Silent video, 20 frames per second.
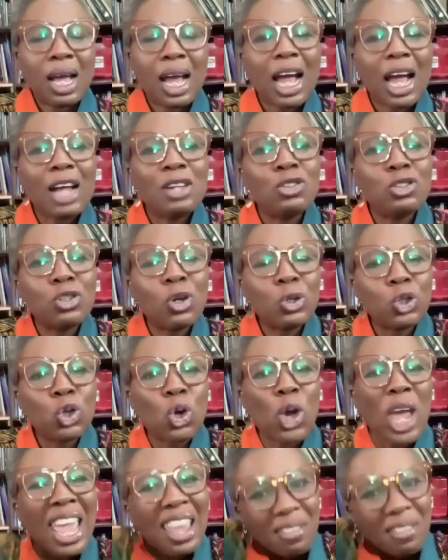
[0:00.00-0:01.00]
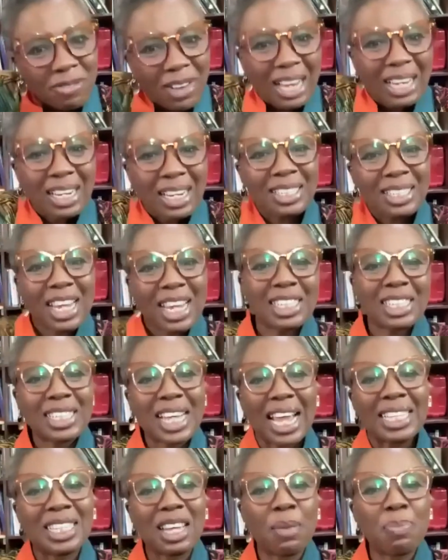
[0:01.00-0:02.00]
And so to invalidate
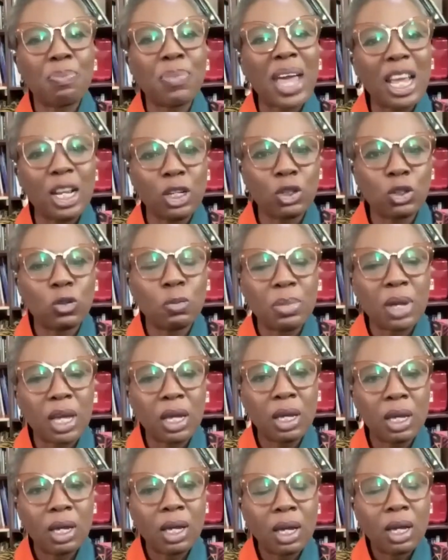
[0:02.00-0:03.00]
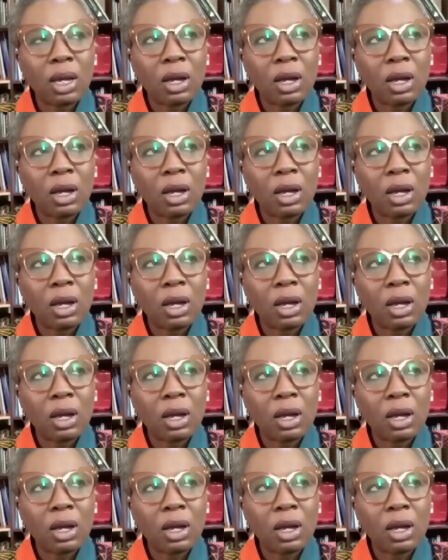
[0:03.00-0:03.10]
that is a pain to me